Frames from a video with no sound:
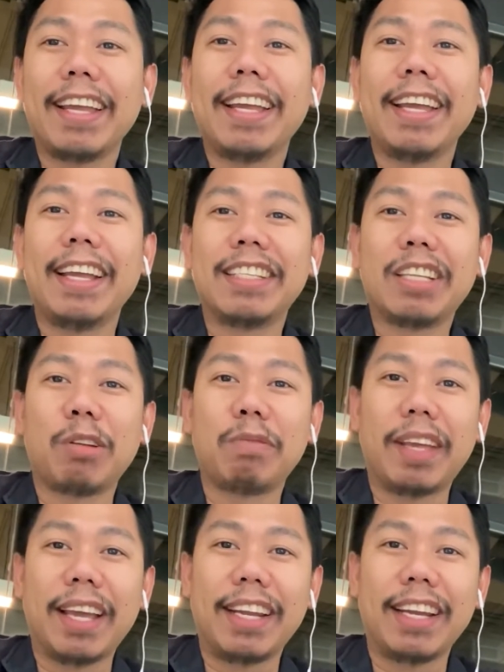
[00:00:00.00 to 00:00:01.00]
instead of
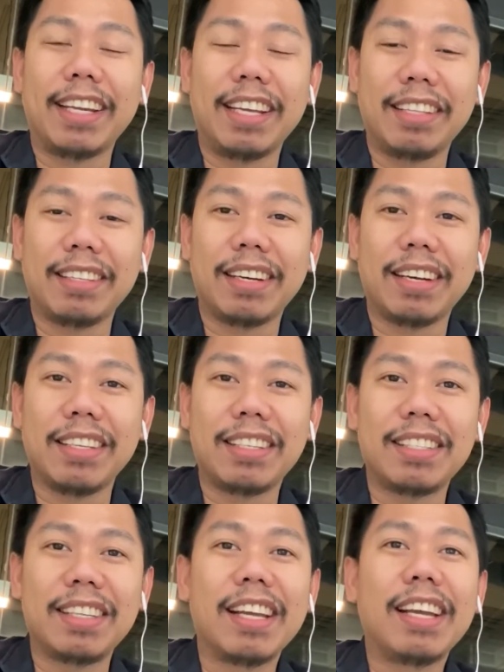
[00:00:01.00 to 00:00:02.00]
getting an interest,
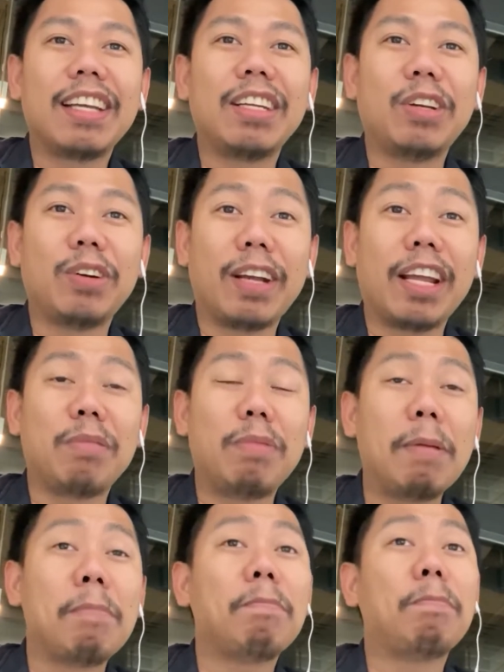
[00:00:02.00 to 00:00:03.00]
you're gonna be
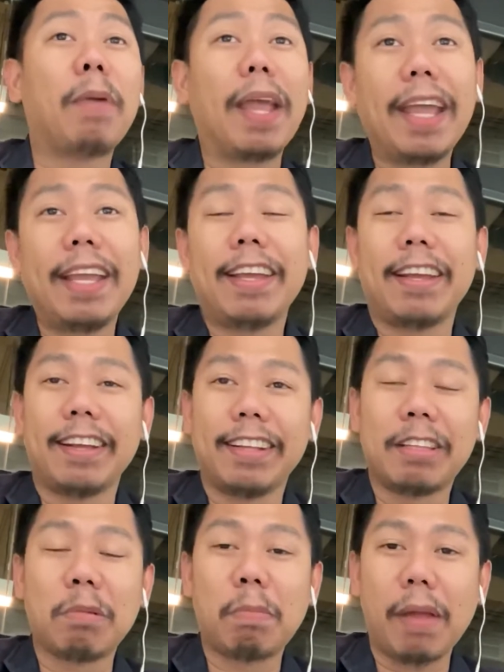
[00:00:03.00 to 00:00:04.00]
paying
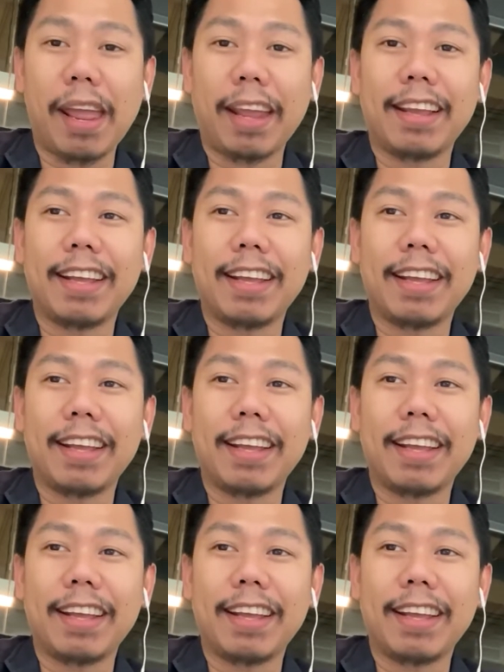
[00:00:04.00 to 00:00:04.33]
the bank